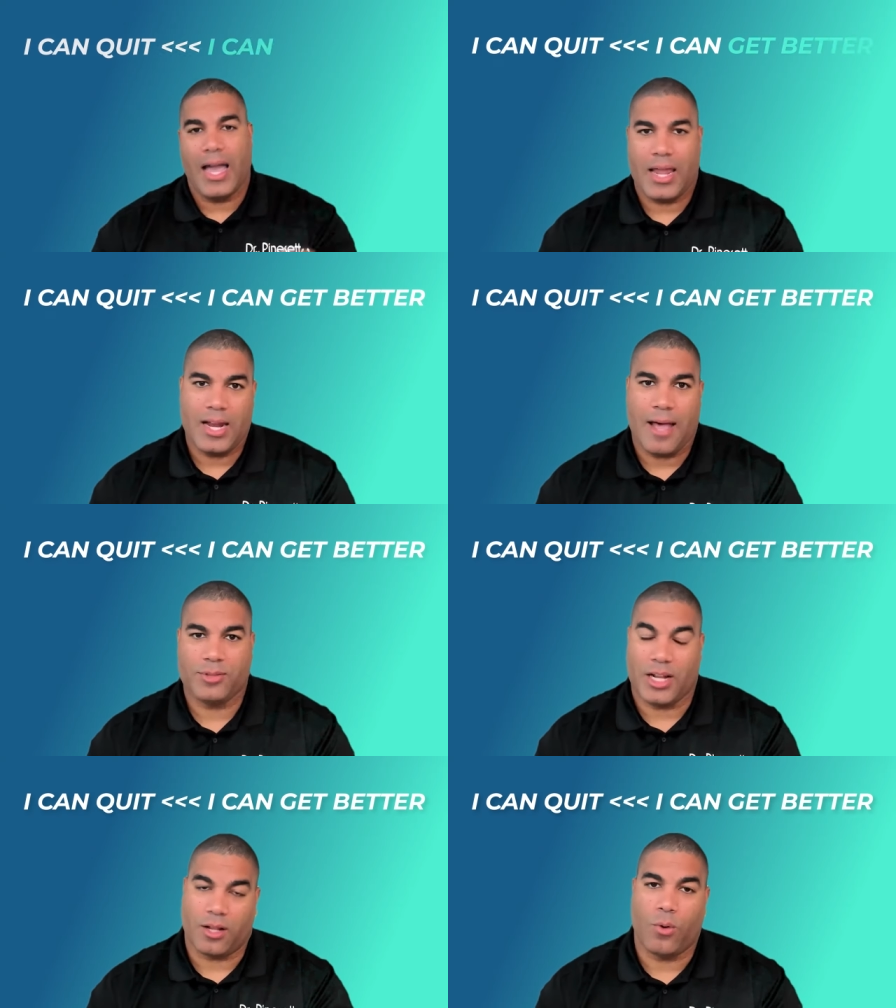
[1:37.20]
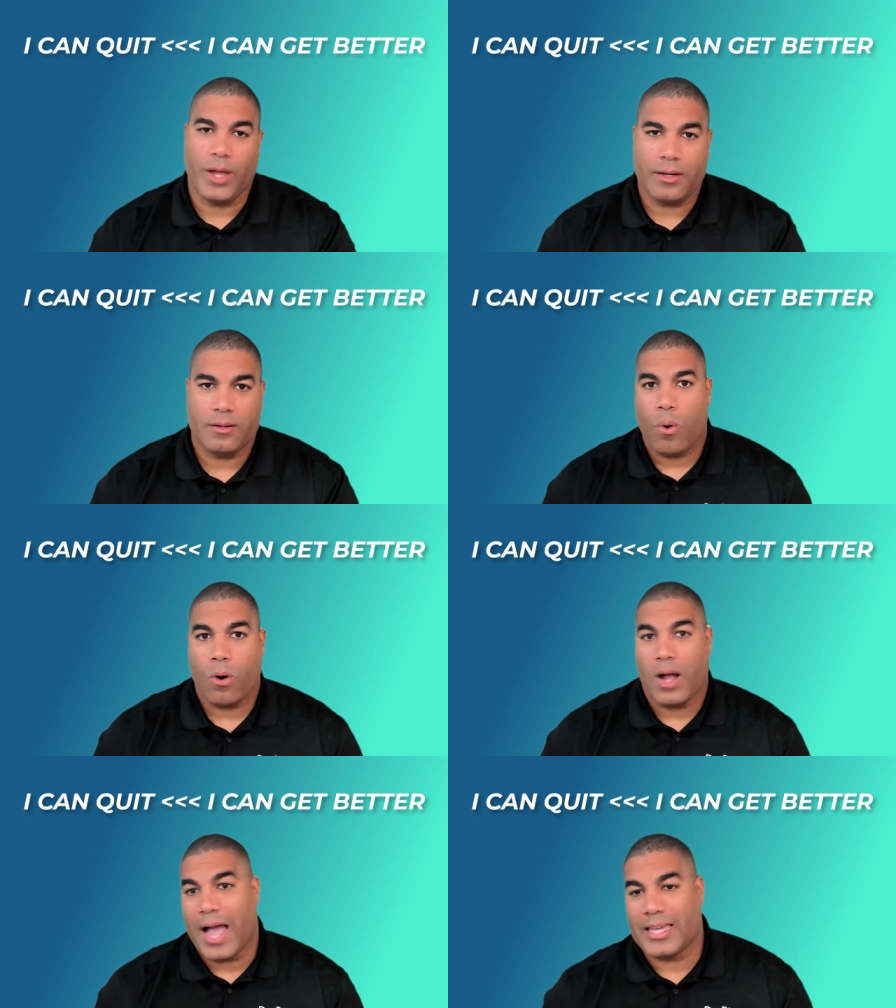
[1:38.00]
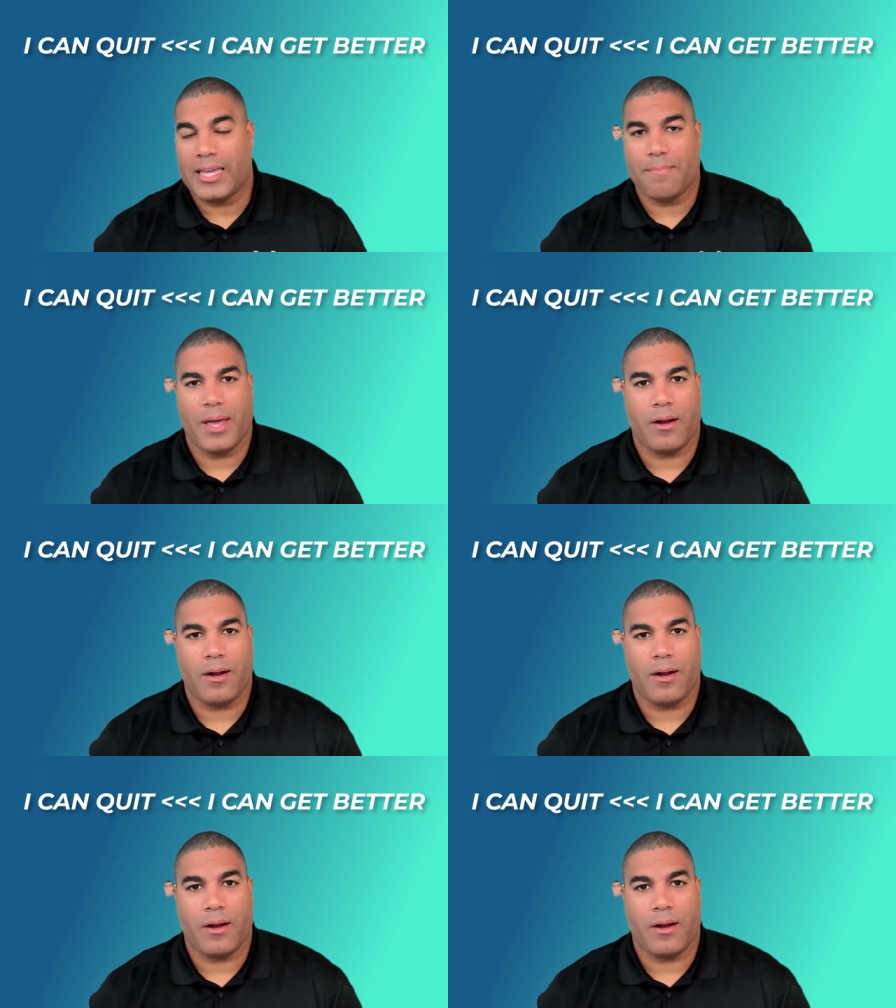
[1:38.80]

I had an option. I could quit or I could get